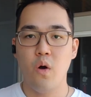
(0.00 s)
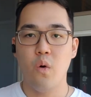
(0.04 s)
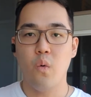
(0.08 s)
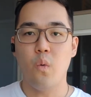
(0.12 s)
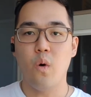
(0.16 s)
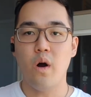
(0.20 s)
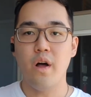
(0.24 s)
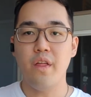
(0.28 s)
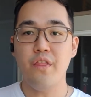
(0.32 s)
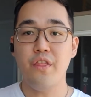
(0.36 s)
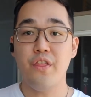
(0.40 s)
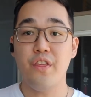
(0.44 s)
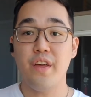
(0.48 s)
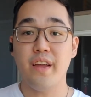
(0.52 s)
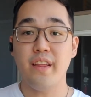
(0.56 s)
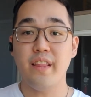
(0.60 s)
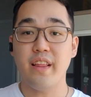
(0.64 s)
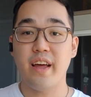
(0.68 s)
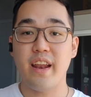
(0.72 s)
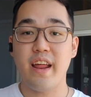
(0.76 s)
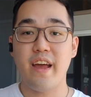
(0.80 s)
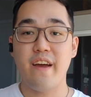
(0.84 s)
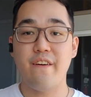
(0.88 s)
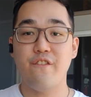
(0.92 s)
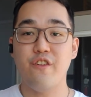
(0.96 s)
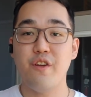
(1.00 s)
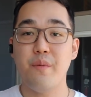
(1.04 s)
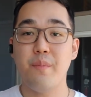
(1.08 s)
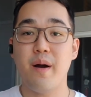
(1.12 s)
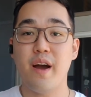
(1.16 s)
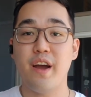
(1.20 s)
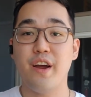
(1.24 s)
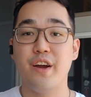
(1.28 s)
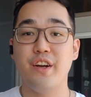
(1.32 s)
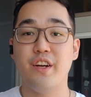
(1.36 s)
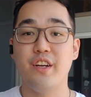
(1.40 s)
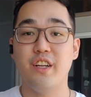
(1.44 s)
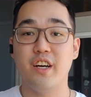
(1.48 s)
One thing that every
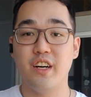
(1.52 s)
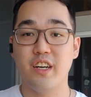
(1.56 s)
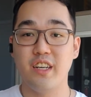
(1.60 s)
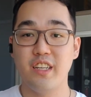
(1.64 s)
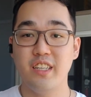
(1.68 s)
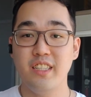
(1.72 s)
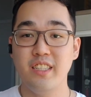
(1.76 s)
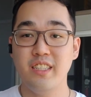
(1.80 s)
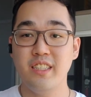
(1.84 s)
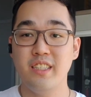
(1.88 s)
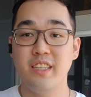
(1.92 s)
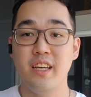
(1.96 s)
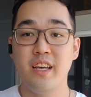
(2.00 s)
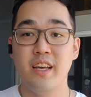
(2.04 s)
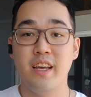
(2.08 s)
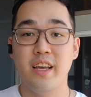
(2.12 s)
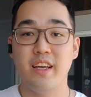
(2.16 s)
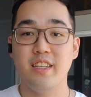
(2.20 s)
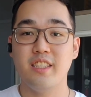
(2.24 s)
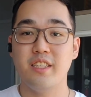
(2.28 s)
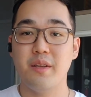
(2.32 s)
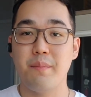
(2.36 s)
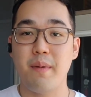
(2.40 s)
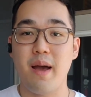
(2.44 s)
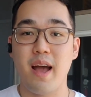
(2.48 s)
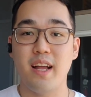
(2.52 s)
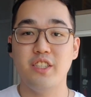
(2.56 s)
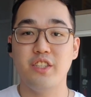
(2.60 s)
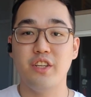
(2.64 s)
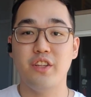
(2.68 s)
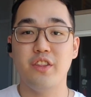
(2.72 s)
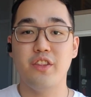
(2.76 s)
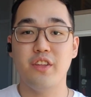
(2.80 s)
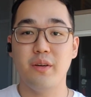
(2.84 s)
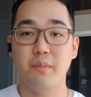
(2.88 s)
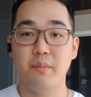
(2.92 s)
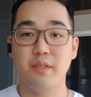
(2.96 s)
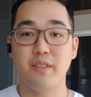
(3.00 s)
buyer does is
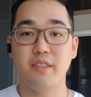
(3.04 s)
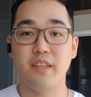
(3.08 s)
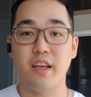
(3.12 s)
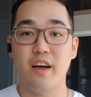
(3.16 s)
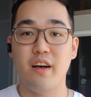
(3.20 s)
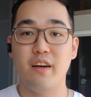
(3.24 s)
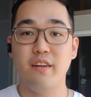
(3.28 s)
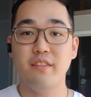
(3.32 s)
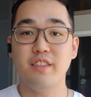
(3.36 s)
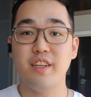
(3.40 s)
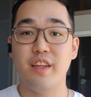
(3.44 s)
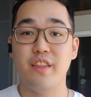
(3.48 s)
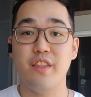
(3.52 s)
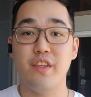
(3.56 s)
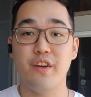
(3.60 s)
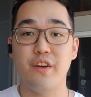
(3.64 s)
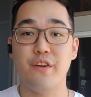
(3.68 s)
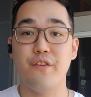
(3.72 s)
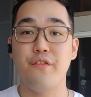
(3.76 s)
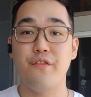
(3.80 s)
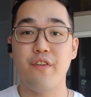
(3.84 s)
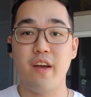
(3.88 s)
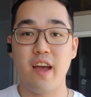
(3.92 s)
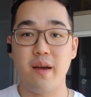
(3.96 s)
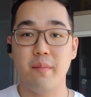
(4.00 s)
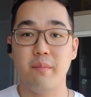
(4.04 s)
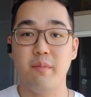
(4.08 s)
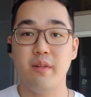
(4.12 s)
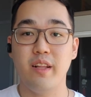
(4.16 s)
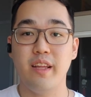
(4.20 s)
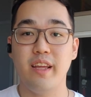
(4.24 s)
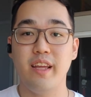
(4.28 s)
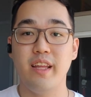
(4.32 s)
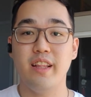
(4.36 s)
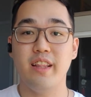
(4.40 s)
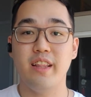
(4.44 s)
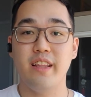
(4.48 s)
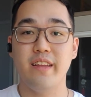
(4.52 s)
imagine themselves and their
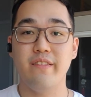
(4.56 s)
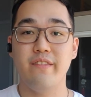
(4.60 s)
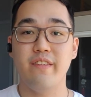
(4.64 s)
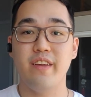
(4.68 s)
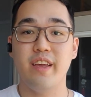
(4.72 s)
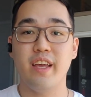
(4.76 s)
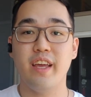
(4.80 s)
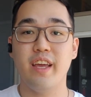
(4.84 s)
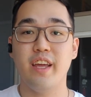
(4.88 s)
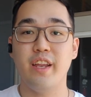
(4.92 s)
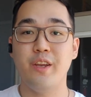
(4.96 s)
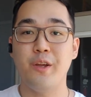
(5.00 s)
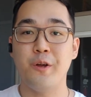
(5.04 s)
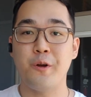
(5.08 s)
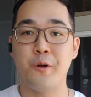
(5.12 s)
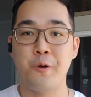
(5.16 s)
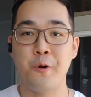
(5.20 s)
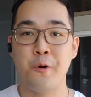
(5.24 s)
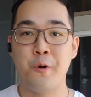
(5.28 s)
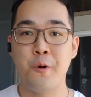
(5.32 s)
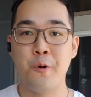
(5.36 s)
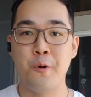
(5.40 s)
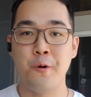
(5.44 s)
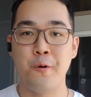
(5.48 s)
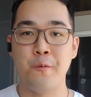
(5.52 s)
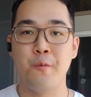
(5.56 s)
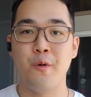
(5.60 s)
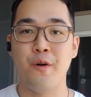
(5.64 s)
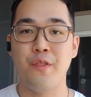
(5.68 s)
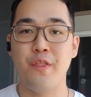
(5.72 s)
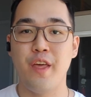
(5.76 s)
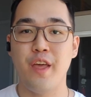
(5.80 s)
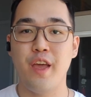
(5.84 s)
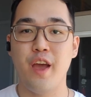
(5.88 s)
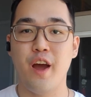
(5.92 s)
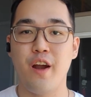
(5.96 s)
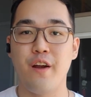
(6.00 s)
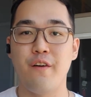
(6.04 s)
family living in your home when
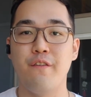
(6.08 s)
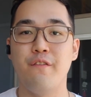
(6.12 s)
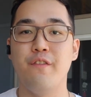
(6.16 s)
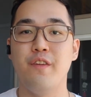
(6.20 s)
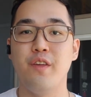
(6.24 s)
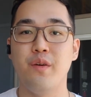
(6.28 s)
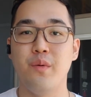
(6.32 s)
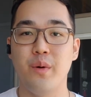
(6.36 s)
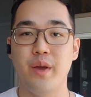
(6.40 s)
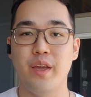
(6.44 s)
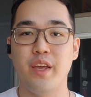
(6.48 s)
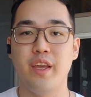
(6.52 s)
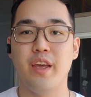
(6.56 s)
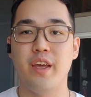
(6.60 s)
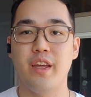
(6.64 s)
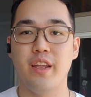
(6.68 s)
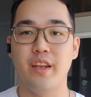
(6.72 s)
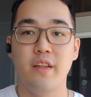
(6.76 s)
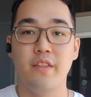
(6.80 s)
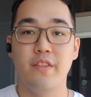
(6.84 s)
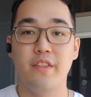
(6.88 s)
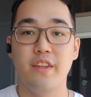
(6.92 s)
they are viewing it.